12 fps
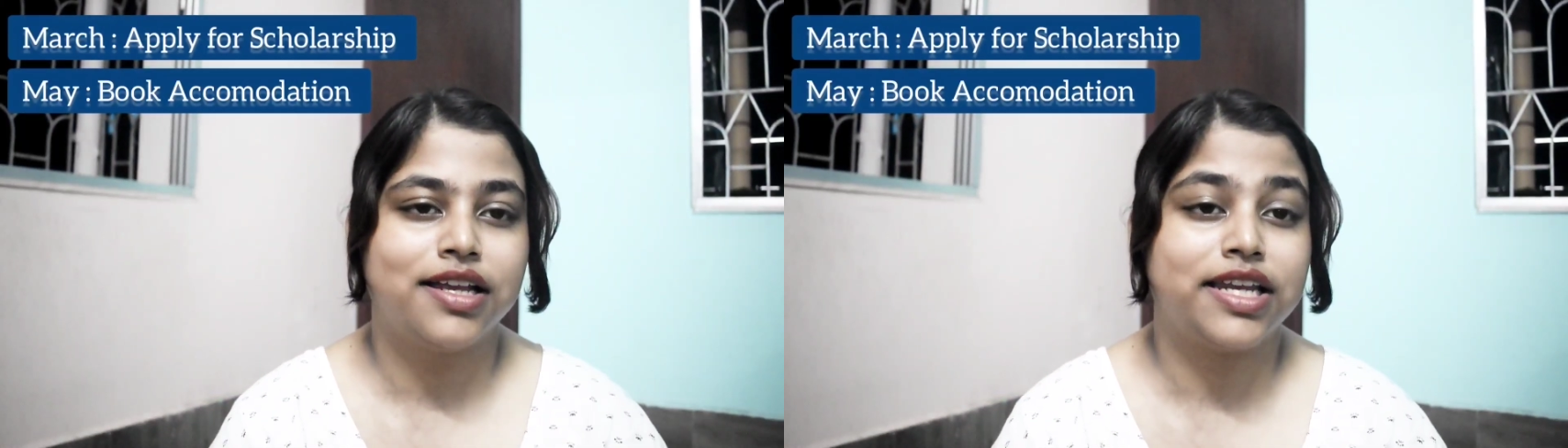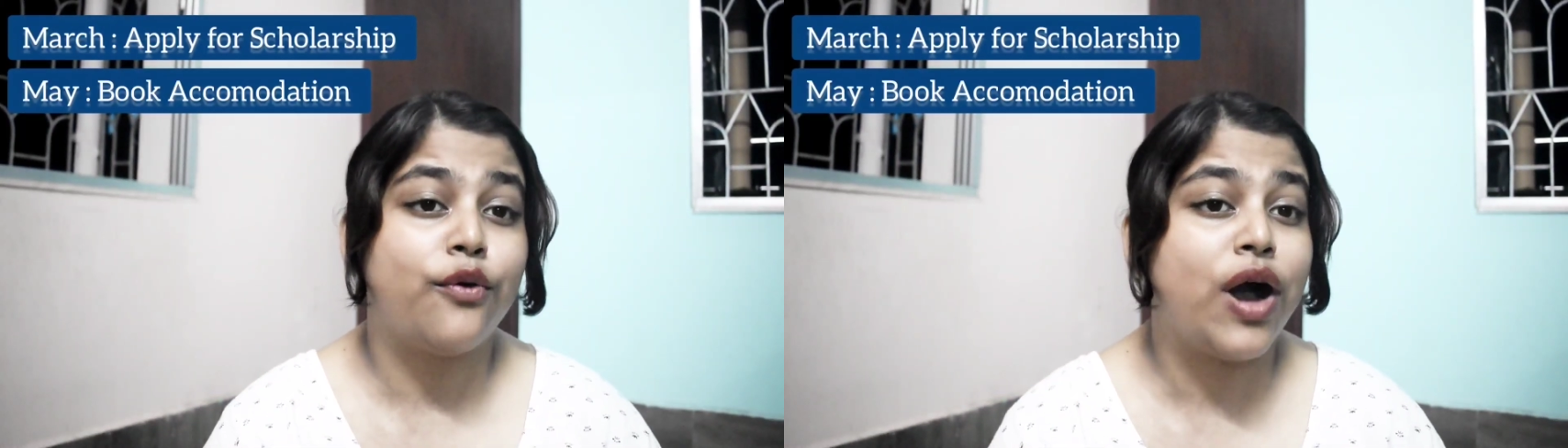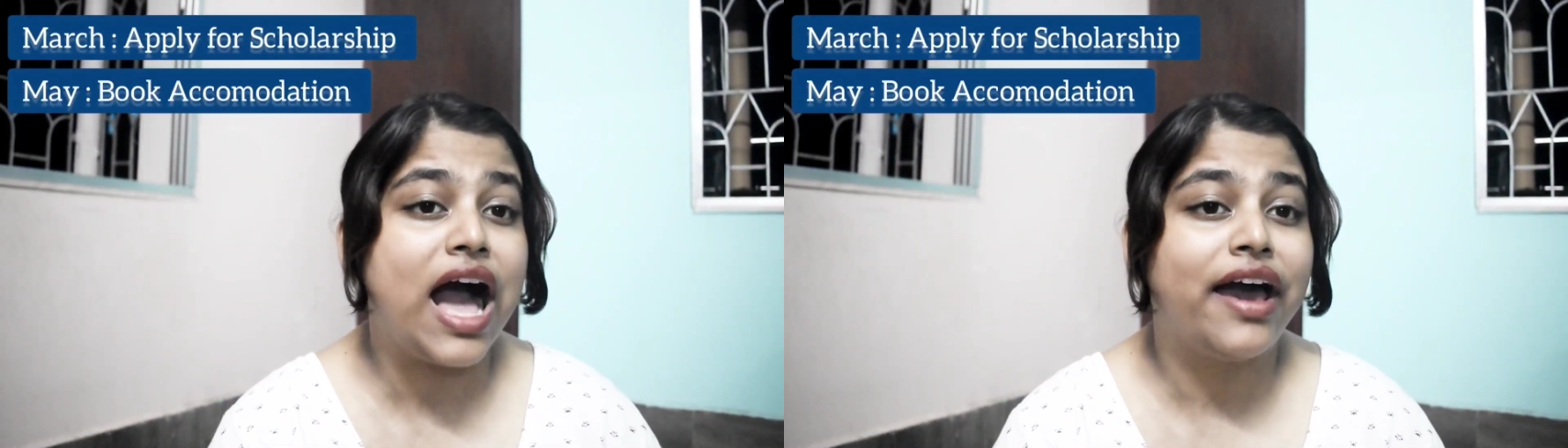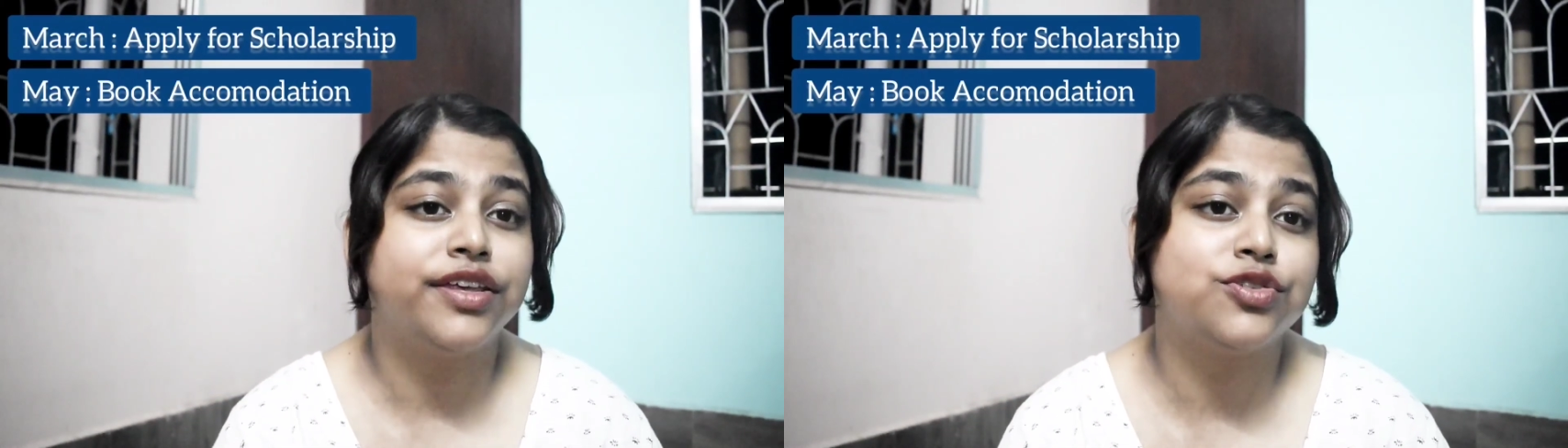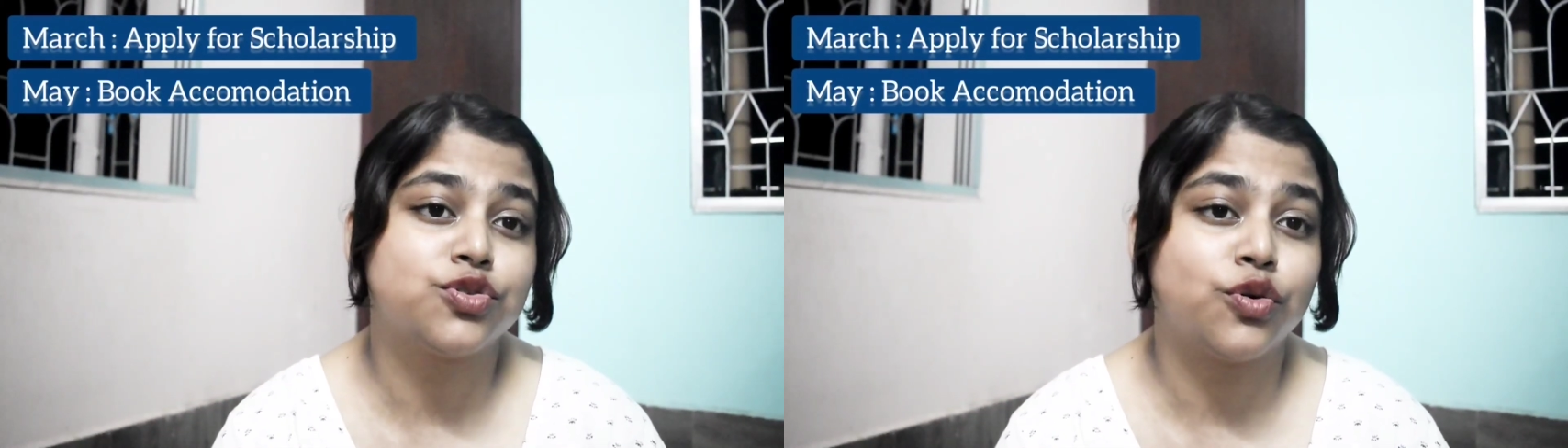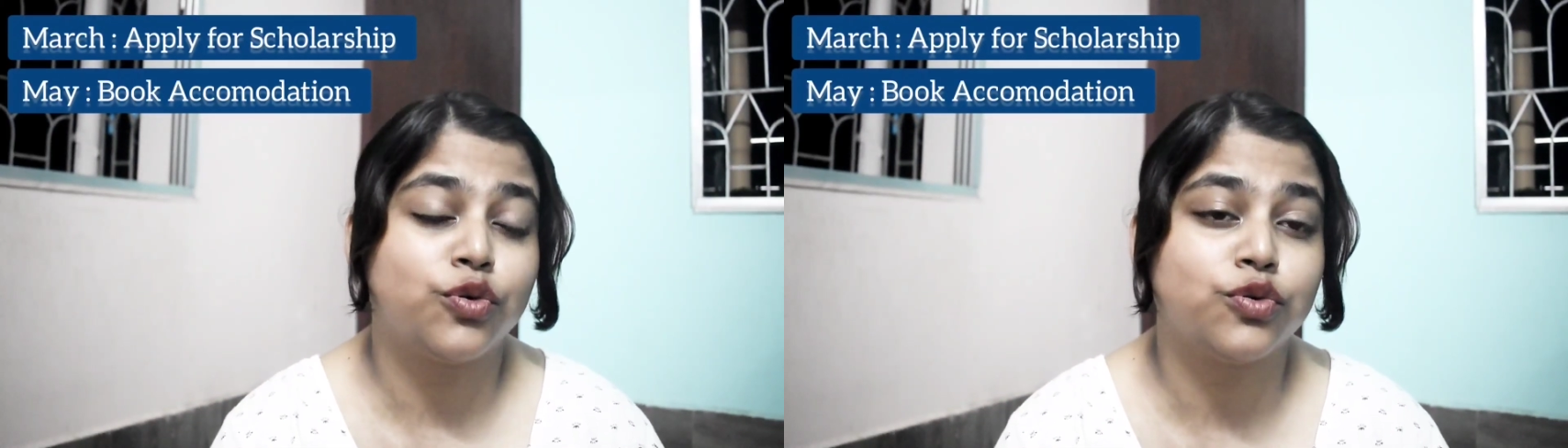Now I
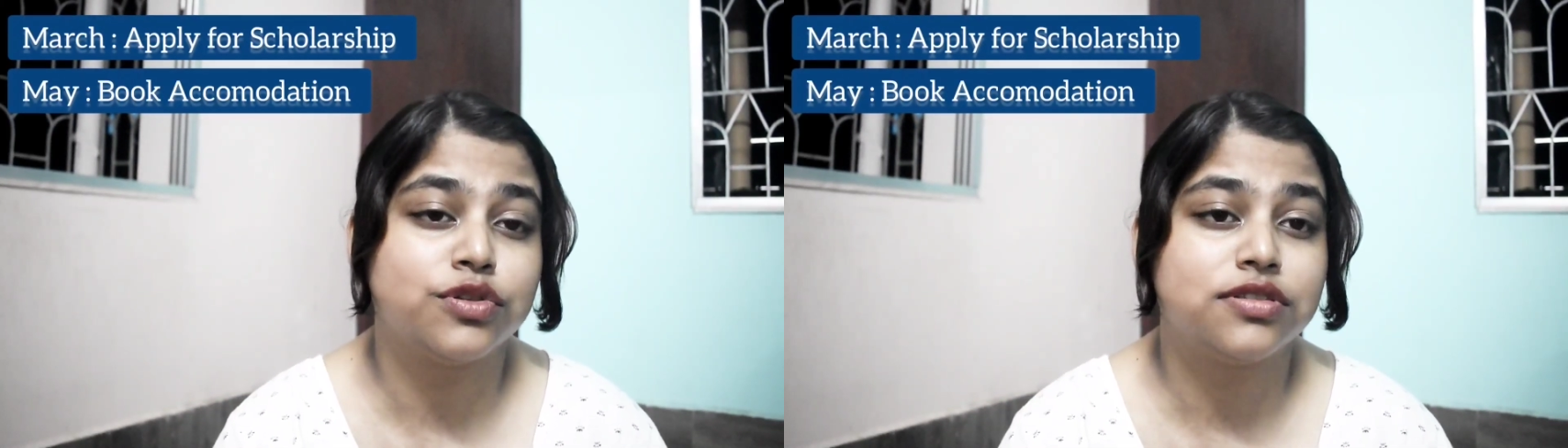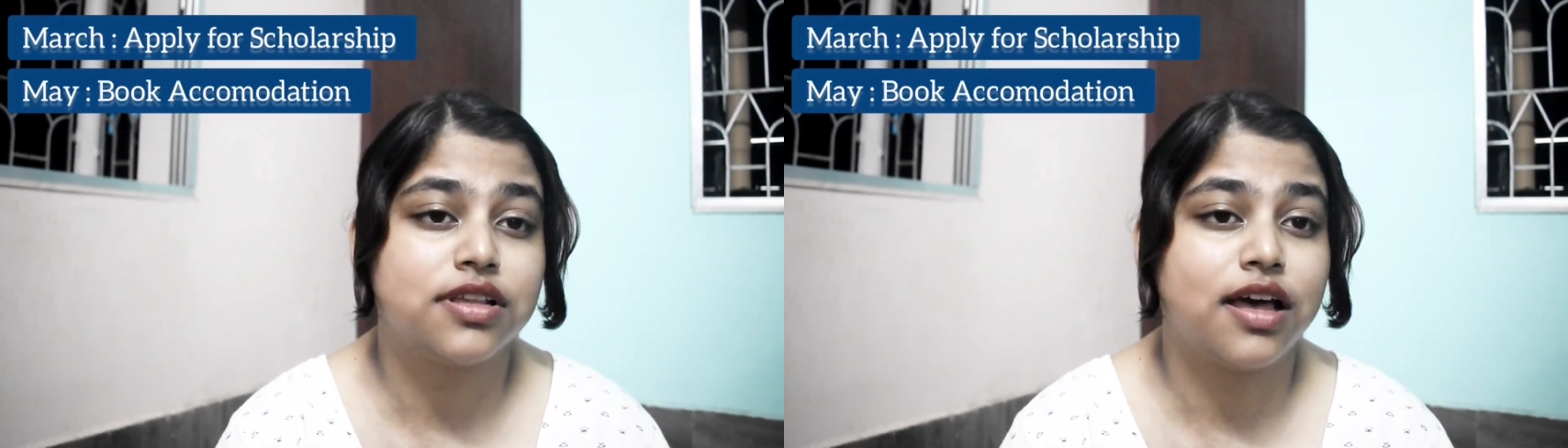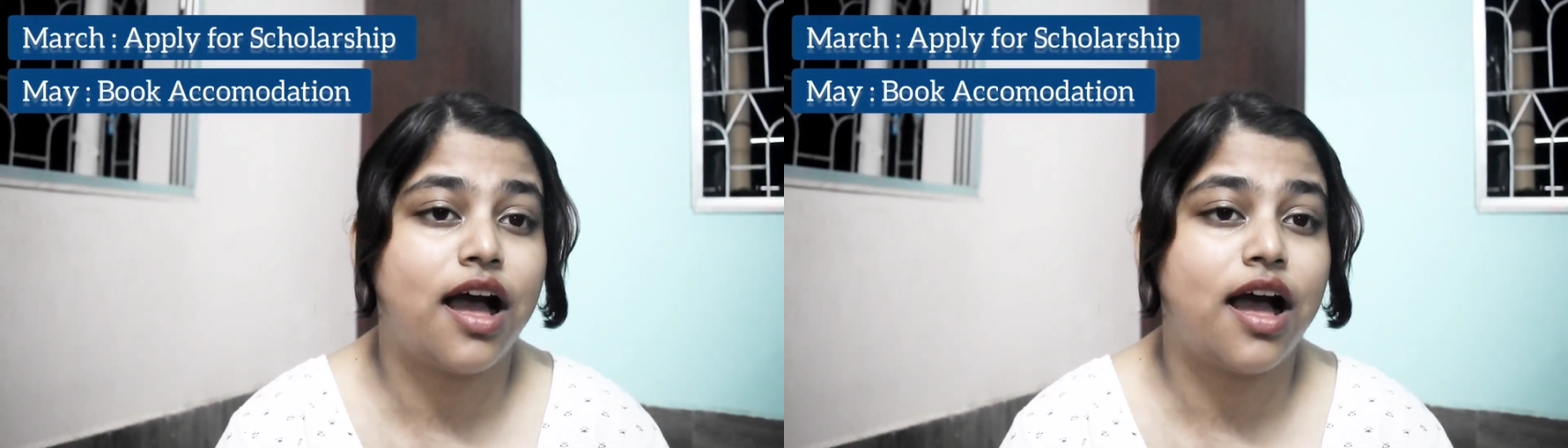chose